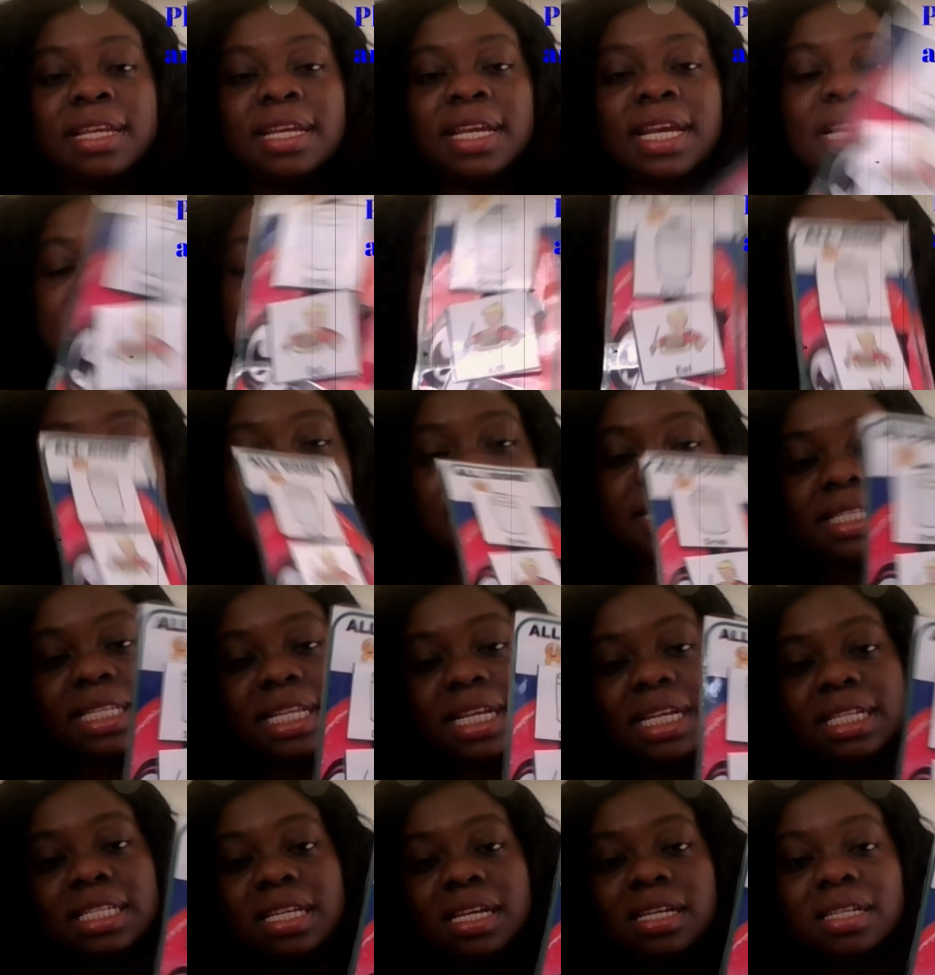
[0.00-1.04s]

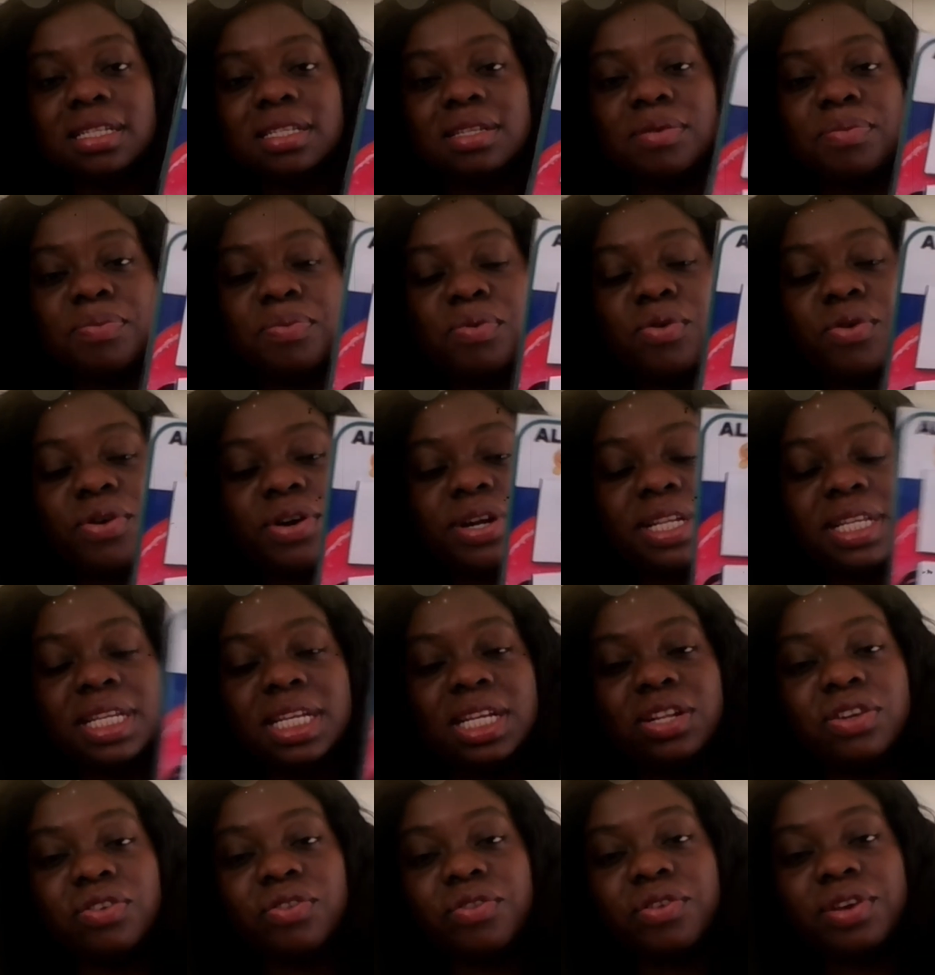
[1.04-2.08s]
assistance or support in
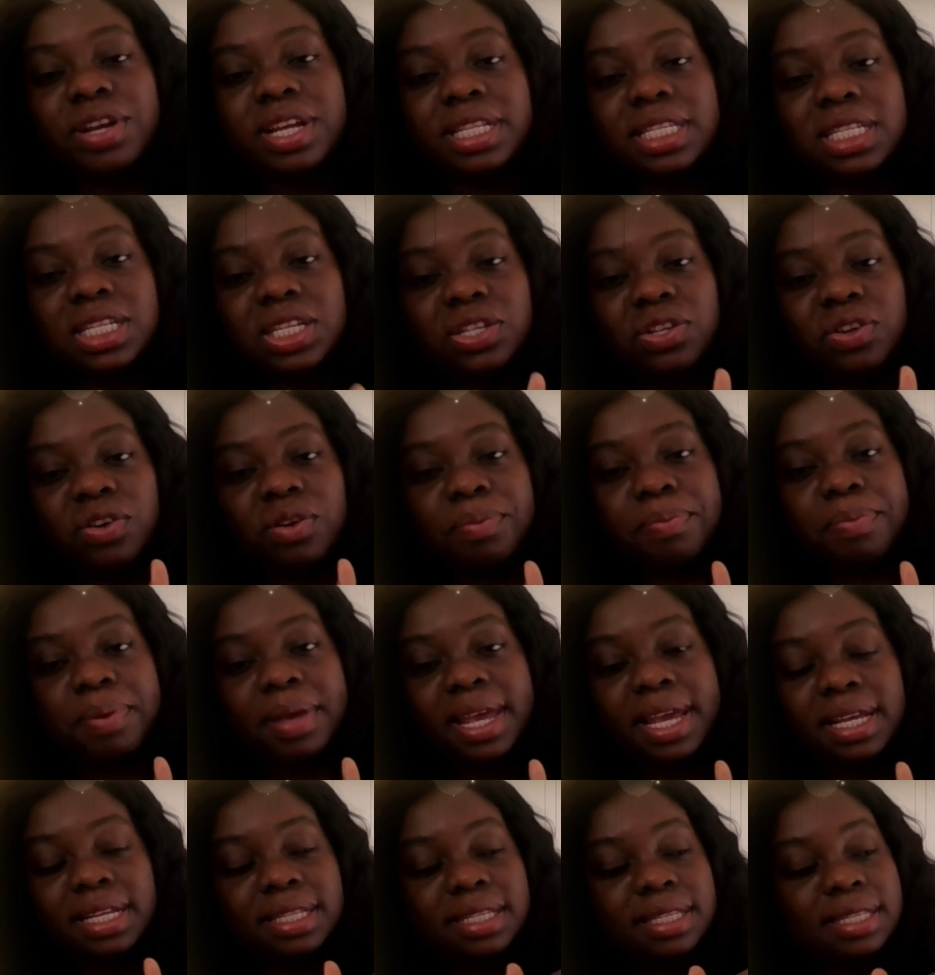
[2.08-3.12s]
creating your
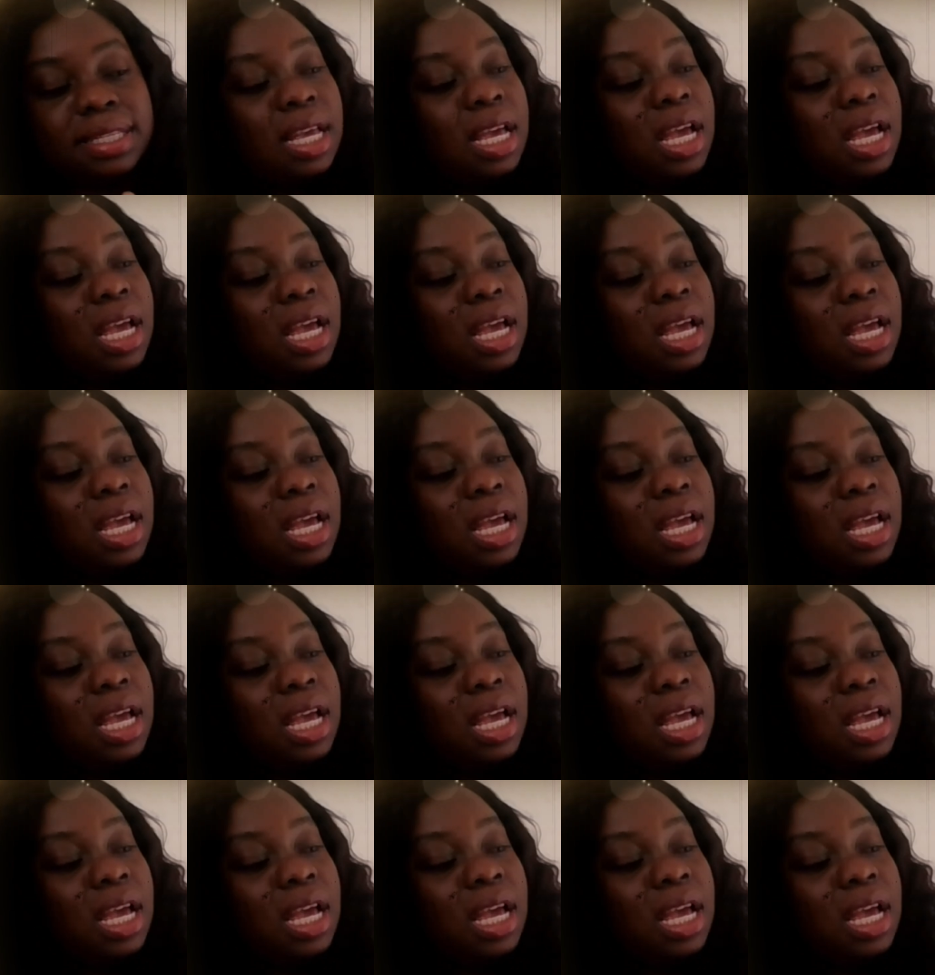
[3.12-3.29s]
PECs